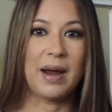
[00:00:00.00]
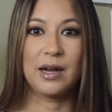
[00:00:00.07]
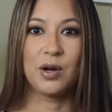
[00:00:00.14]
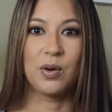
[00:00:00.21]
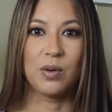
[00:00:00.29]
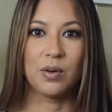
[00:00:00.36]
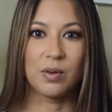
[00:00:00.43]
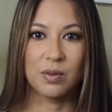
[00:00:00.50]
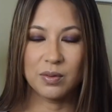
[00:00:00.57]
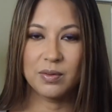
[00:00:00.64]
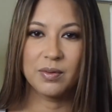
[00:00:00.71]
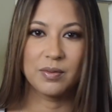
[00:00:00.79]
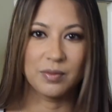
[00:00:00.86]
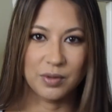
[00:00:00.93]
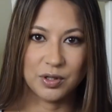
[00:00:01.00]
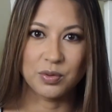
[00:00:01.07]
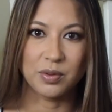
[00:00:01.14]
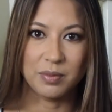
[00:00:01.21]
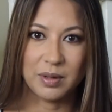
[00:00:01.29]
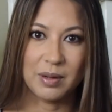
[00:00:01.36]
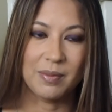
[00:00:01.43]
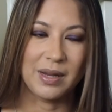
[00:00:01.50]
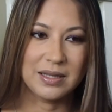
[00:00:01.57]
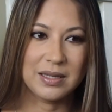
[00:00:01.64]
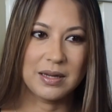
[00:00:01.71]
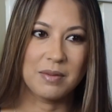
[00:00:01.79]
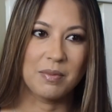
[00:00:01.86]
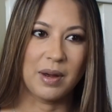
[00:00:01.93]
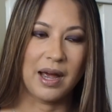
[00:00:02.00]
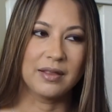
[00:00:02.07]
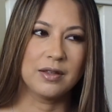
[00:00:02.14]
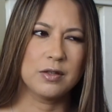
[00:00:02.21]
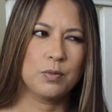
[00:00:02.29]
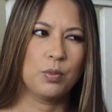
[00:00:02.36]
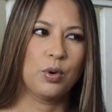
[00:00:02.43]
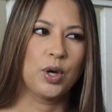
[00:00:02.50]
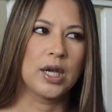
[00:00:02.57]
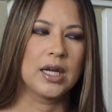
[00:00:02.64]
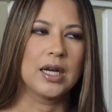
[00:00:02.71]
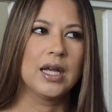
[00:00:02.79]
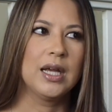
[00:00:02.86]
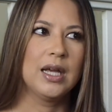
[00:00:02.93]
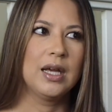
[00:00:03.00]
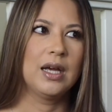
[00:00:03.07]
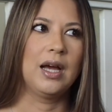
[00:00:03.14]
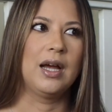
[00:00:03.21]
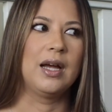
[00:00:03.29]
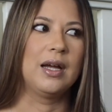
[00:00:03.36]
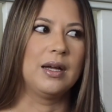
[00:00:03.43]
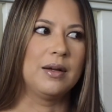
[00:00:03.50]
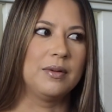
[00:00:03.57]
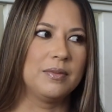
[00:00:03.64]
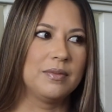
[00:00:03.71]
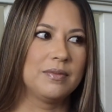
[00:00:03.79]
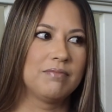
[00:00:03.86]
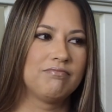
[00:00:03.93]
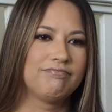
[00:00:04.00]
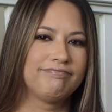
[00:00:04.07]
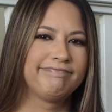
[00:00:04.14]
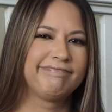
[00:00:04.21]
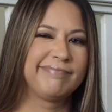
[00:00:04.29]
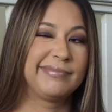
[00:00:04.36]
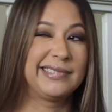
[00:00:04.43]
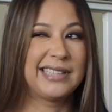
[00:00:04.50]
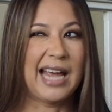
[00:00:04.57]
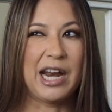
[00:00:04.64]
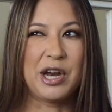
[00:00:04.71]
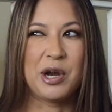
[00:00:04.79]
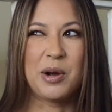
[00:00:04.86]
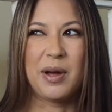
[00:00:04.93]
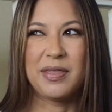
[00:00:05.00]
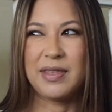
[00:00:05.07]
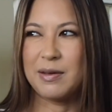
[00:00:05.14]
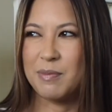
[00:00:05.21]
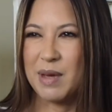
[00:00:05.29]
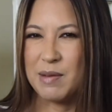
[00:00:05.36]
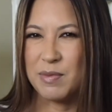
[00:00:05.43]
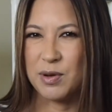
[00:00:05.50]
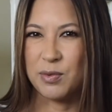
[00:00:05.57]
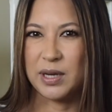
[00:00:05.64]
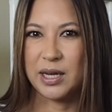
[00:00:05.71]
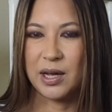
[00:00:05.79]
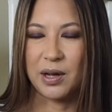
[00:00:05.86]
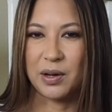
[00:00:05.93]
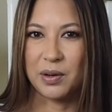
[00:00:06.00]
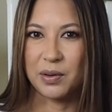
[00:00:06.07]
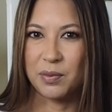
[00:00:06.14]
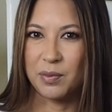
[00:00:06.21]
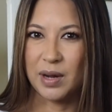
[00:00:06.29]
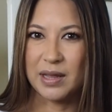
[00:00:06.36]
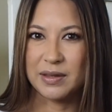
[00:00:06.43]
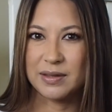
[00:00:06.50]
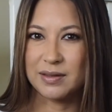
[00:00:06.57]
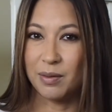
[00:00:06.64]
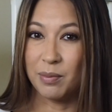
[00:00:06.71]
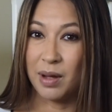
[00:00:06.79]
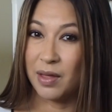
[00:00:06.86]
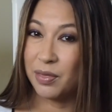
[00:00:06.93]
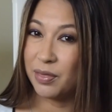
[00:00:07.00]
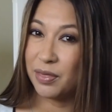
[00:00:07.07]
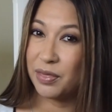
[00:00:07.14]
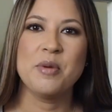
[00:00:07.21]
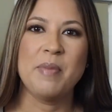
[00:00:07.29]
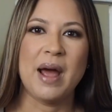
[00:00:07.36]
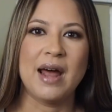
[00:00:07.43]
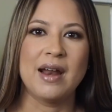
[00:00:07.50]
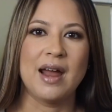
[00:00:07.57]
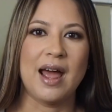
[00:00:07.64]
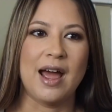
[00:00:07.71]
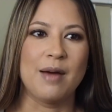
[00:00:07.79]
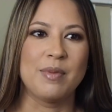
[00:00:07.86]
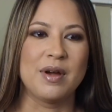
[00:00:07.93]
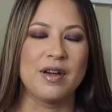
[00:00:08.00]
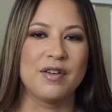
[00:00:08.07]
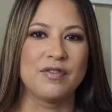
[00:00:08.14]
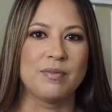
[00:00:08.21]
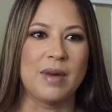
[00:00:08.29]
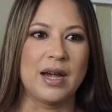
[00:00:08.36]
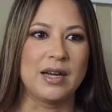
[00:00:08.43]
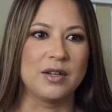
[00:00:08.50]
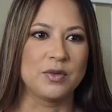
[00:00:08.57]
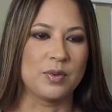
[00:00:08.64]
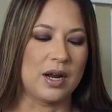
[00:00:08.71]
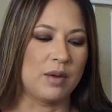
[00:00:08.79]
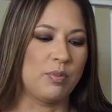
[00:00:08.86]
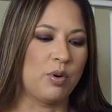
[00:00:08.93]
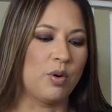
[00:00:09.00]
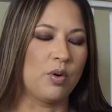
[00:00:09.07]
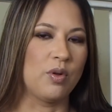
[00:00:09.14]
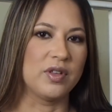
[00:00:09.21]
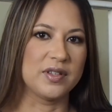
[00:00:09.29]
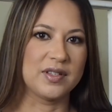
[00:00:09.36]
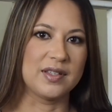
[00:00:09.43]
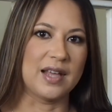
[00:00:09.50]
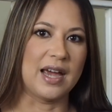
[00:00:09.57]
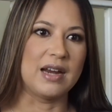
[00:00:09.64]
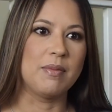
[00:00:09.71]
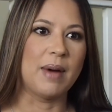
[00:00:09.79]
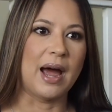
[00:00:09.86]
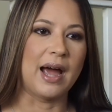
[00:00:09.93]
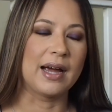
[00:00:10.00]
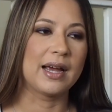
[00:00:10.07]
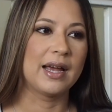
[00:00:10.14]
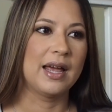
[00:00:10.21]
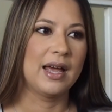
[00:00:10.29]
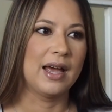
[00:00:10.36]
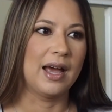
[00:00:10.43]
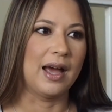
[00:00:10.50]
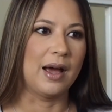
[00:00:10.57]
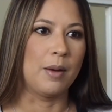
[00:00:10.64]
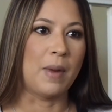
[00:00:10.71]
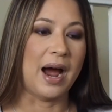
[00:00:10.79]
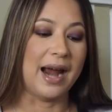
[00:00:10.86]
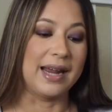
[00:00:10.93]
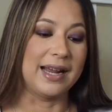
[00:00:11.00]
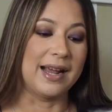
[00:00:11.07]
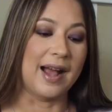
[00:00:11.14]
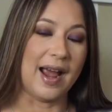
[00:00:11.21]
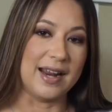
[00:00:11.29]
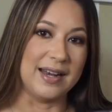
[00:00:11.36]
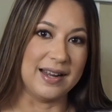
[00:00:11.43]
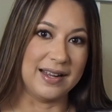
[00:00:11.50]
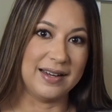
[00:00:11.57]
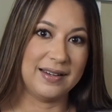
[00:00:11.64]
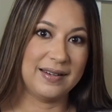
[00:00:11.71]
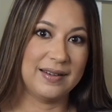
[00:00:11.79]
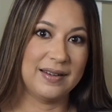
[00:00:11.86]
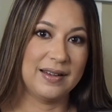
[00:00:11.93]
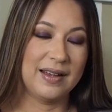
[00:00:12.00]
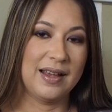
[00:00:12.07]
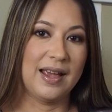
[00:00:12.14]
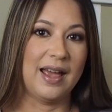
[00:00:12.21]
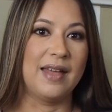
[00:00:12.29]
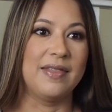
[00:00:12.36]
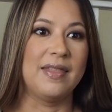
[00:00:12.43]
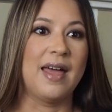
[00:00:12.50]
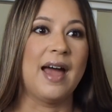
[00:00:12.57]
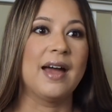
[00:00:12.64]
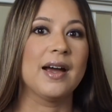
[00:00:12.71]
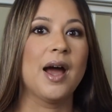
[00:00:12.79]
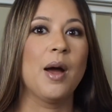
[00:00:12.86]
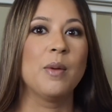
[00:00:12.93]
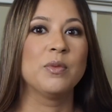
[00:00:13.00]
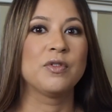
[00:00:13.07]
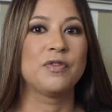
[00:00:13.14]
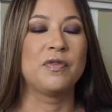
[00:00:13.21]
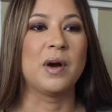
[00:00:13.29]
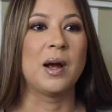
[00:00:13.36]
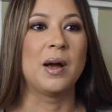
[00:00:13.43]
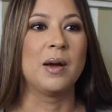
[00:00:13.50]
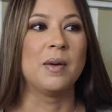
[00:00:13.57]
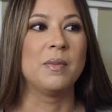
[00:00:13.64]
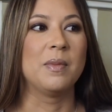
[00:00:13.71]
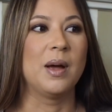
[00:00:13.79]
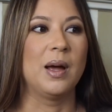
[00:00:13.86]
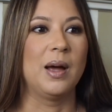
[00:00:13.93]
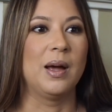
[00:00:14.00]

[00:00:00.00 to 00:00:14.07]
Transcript: goal, which would be amazing. But at this point, I don't know, I think maybe we go once a month. A bad habit of mine is when I pull the slide back, I guide it. And that comes from